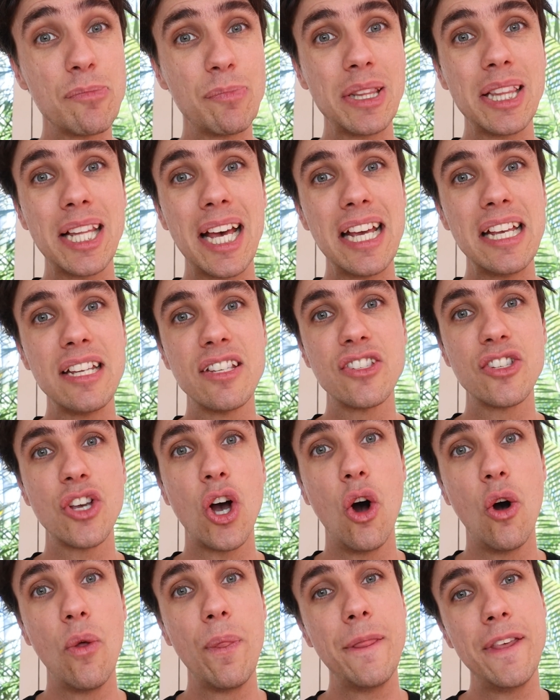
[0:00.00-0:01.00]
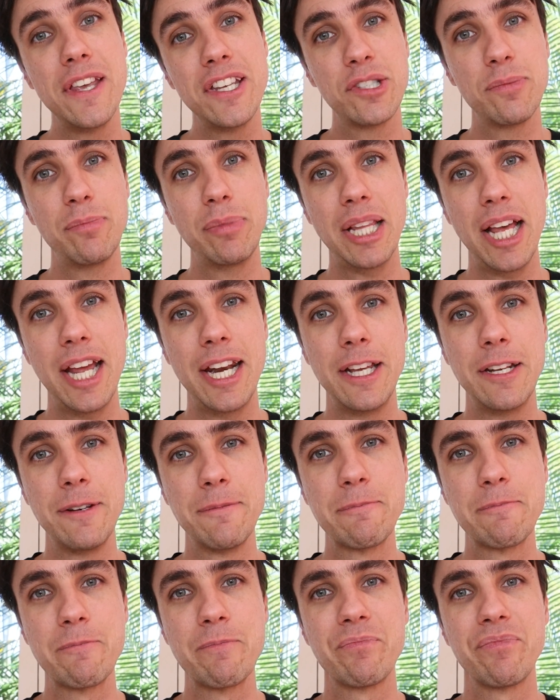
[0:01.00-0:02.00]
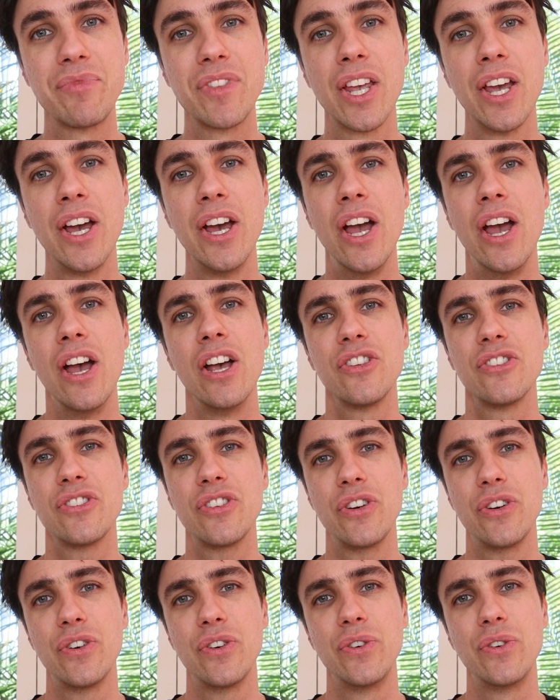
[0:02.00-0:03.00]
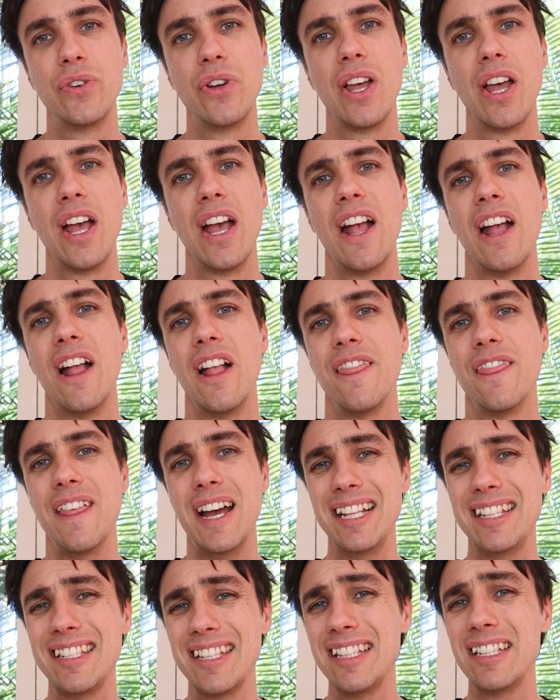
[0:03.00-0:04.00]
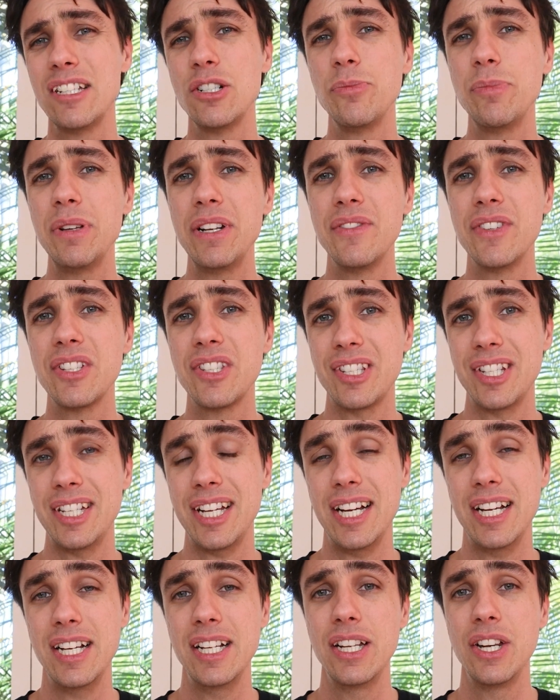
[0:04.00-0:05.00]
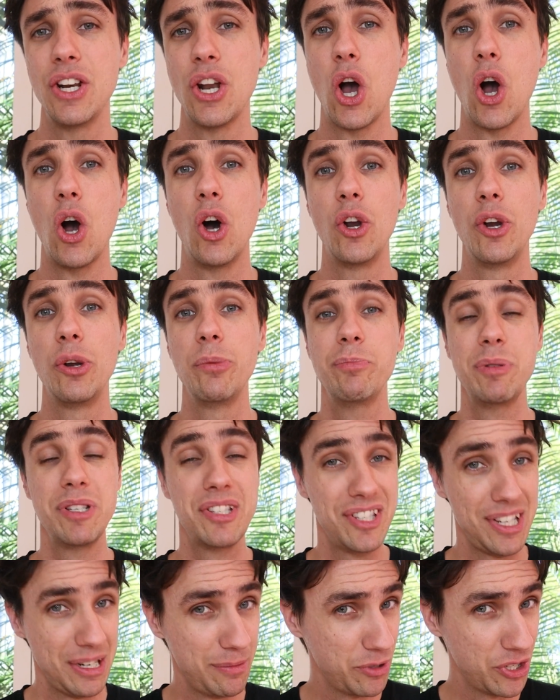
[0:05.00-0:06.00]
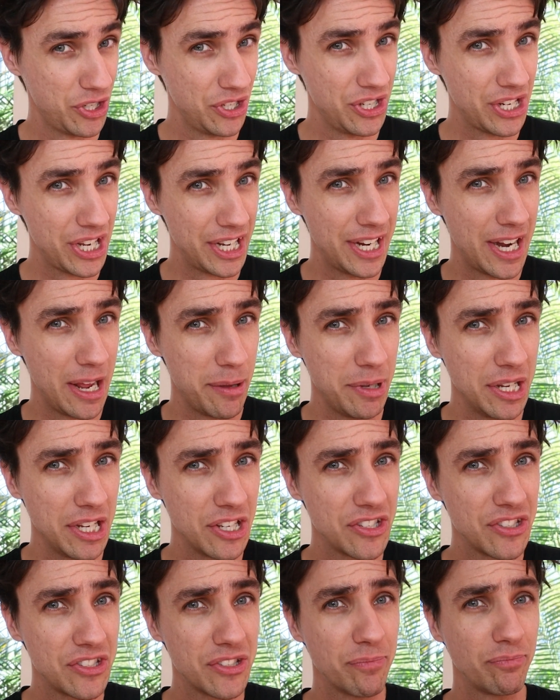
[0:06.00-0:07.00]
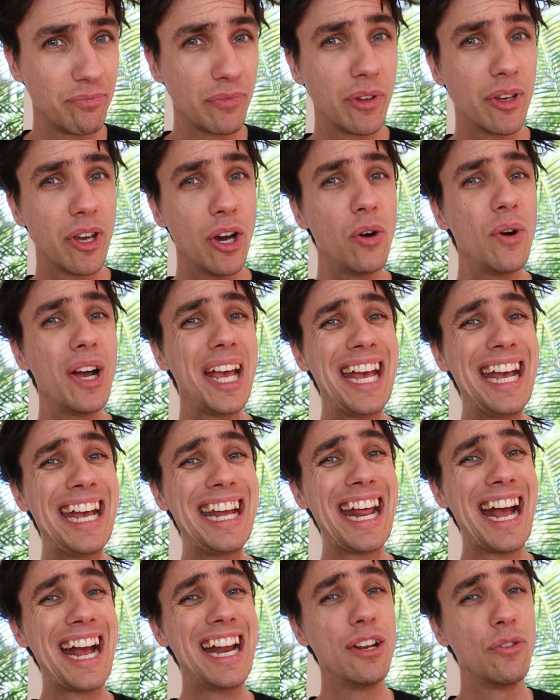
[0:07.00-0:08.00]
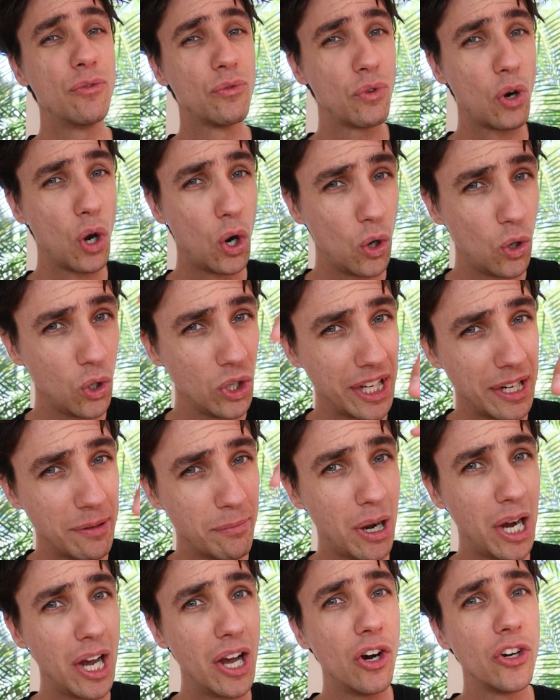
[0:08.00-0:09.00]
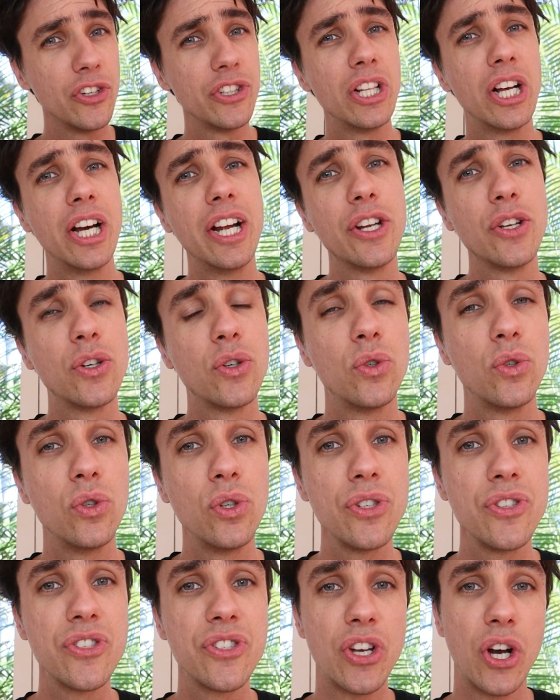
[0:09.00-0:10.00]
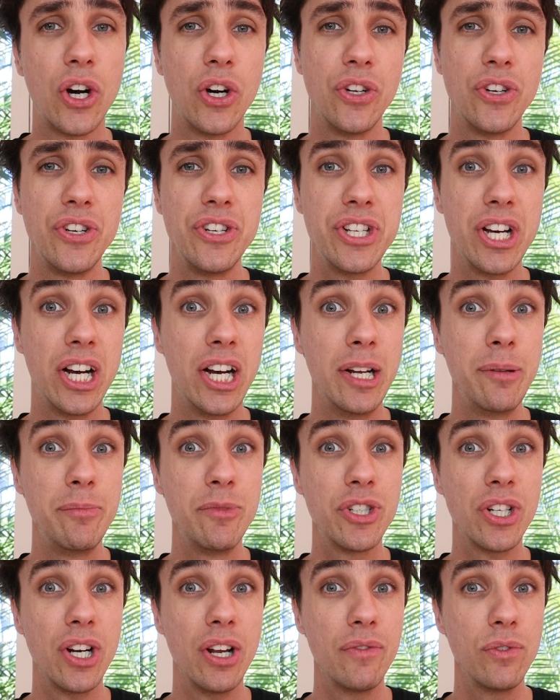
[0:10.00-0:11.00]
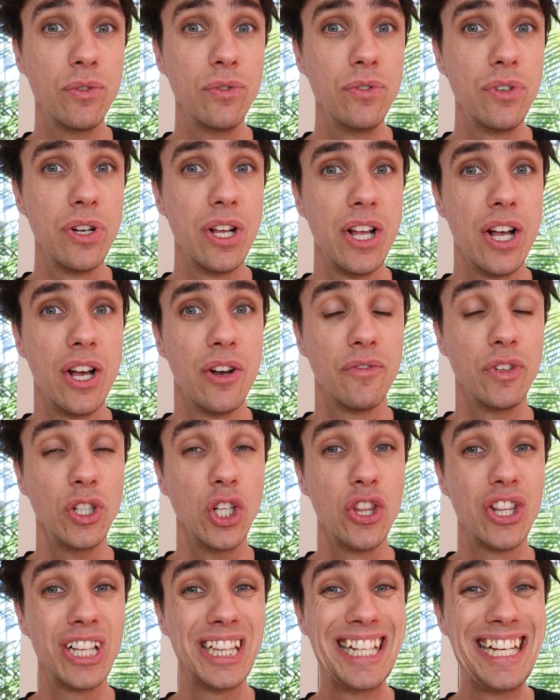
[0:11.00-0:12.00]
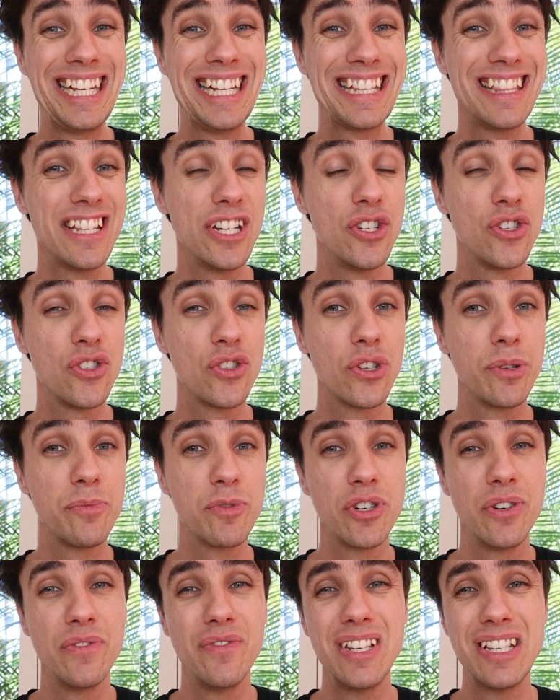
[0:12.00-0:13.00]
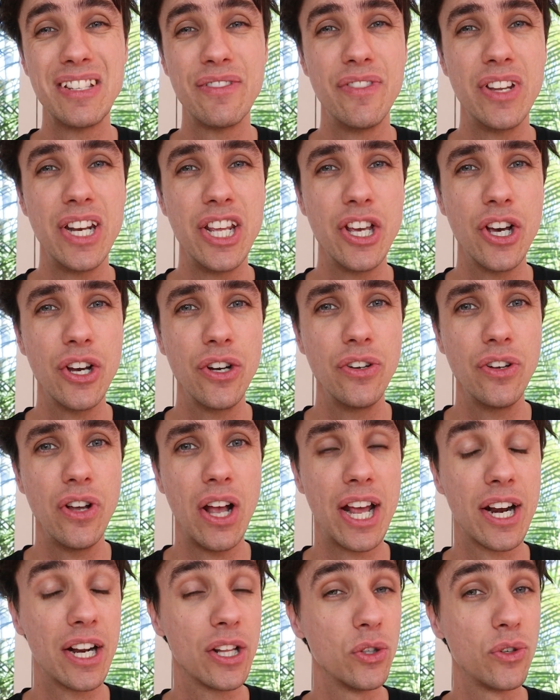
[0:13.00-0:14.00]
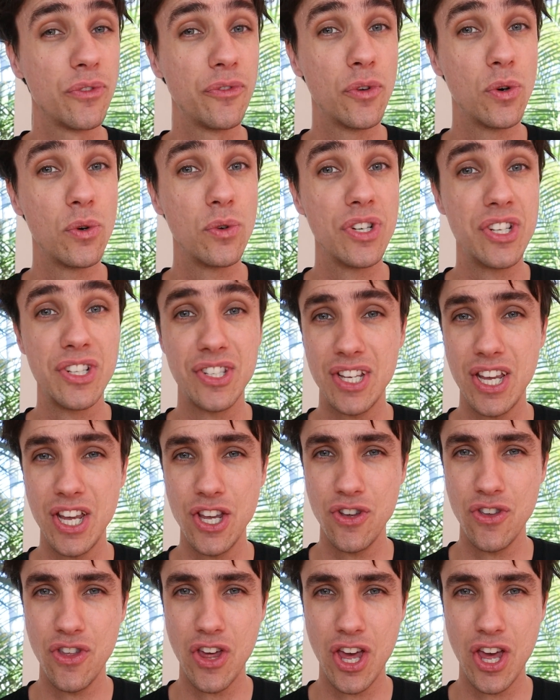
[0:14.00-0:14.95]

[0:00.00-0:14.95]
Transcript: place on this planet. So that's a little bit of a start on perception dynamics. Go ahead and enroll in my online course on time travel. Follow the link in the description of this video, and I look forward to seeing you